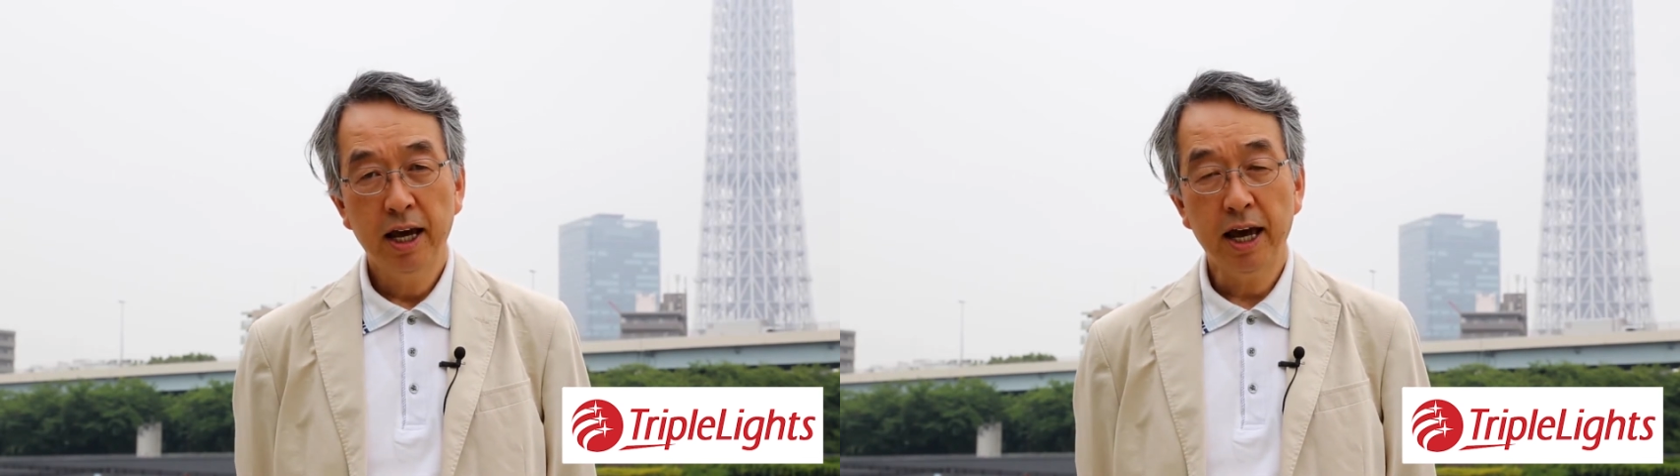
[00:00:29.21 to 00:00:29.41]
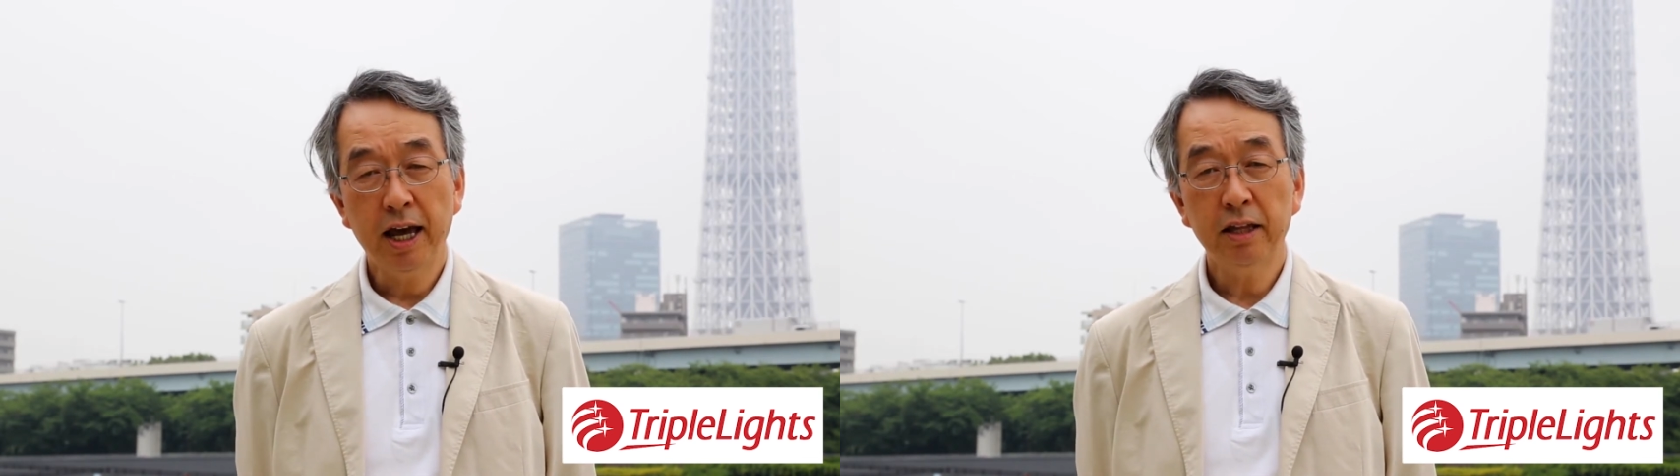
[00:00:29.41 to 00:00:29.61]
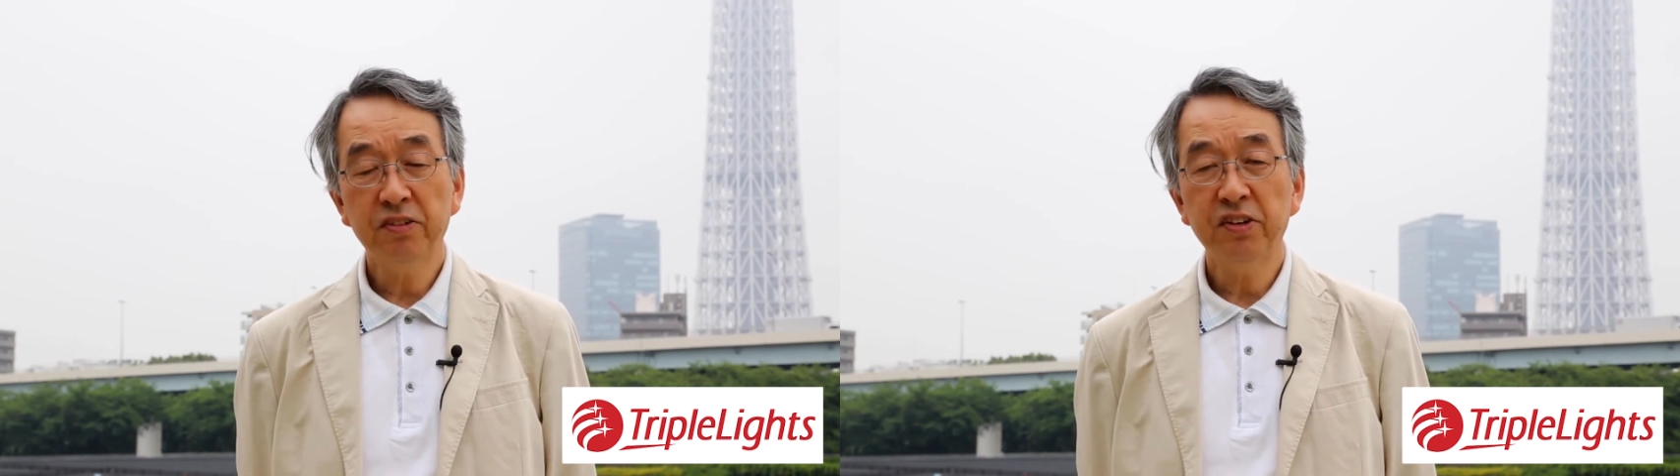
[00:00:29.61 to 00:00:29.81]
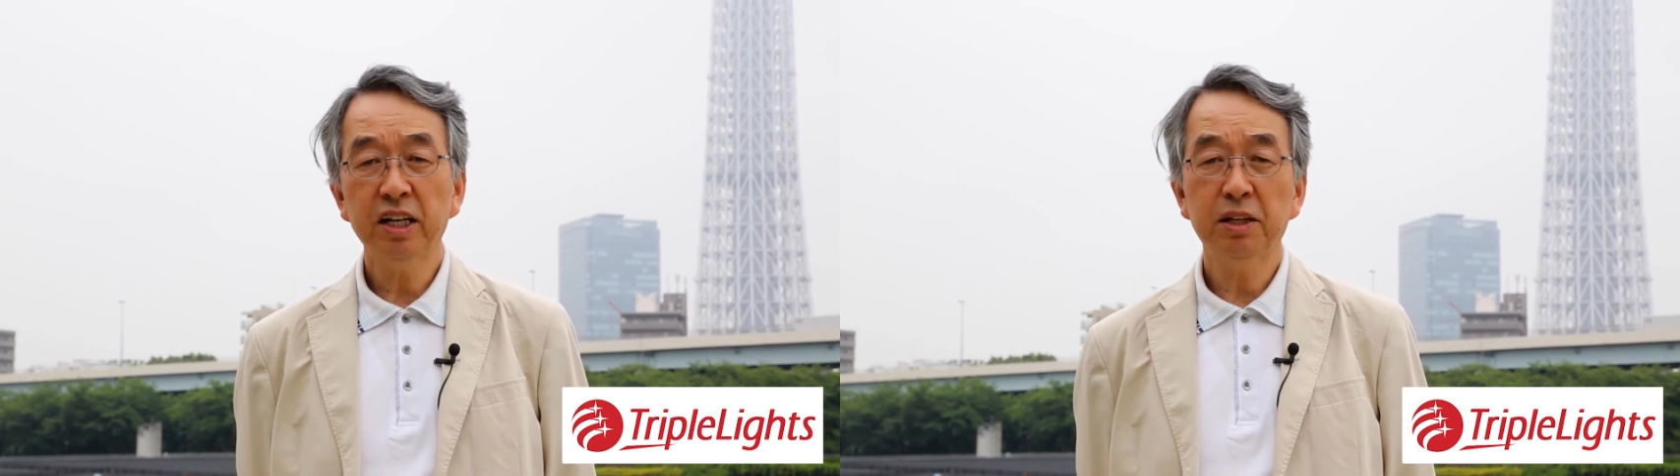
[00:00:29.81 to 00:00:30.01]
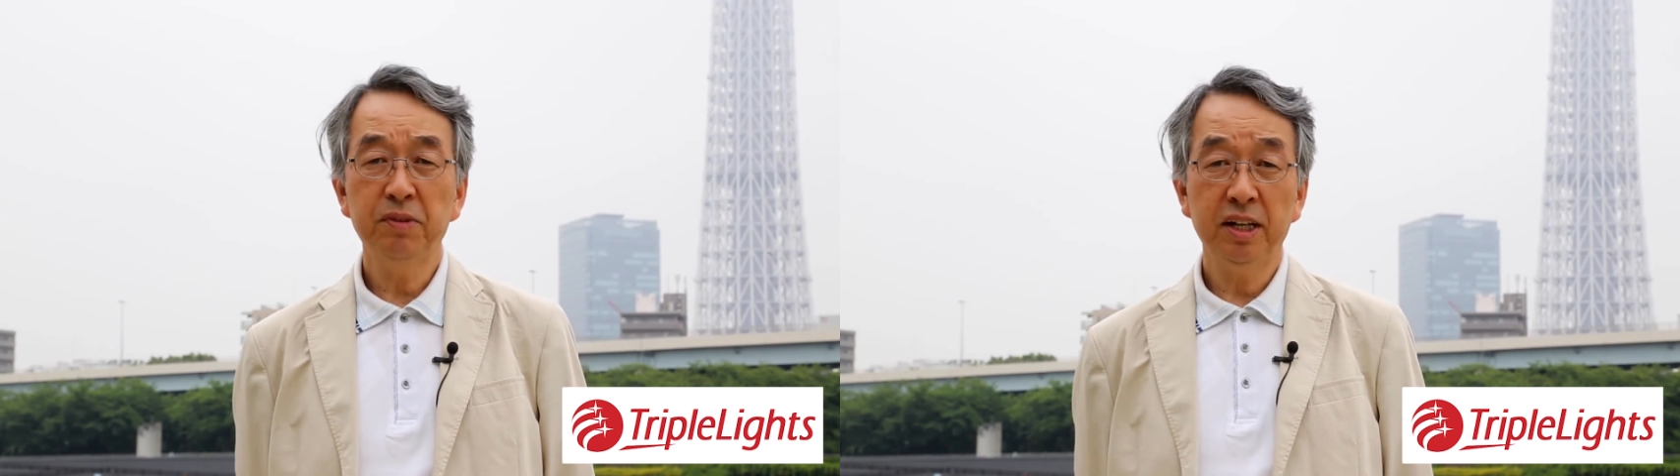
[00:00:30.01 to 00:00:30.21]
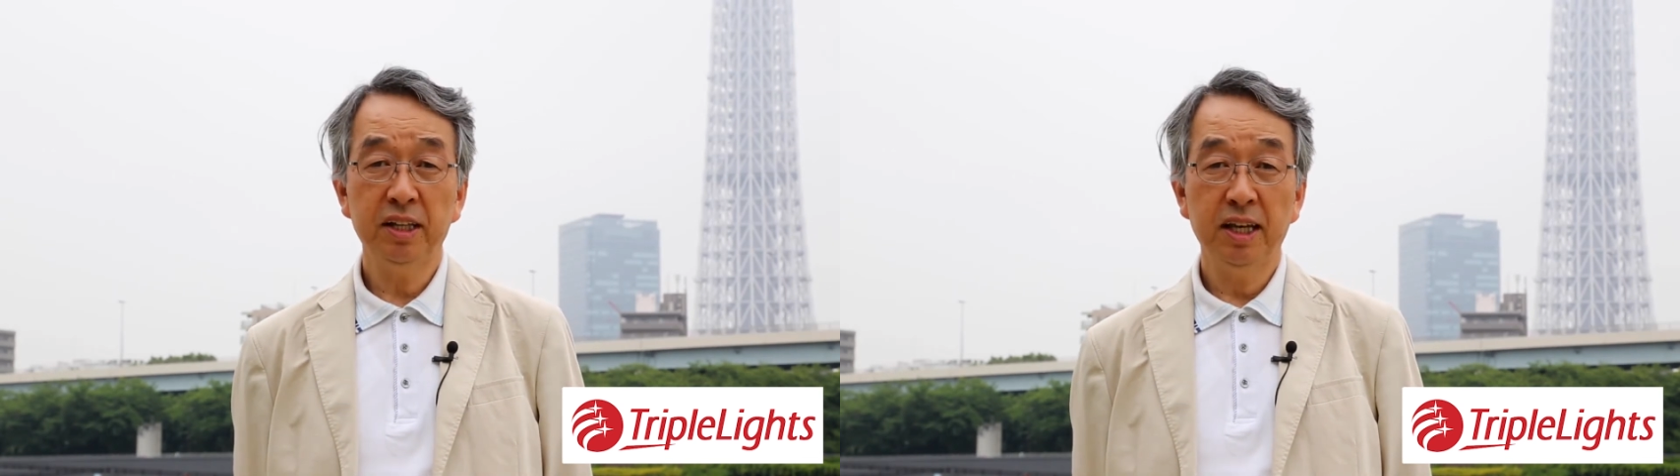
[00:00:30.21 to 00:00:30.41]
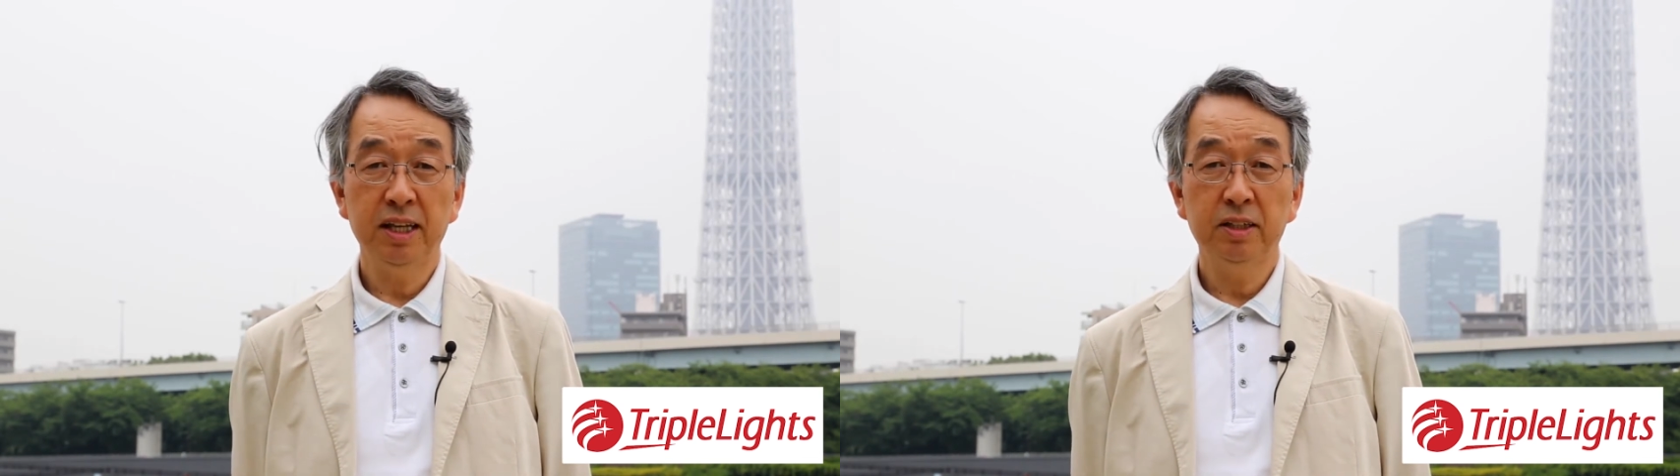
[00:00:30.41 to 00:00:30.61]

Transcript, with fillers: and flexibility,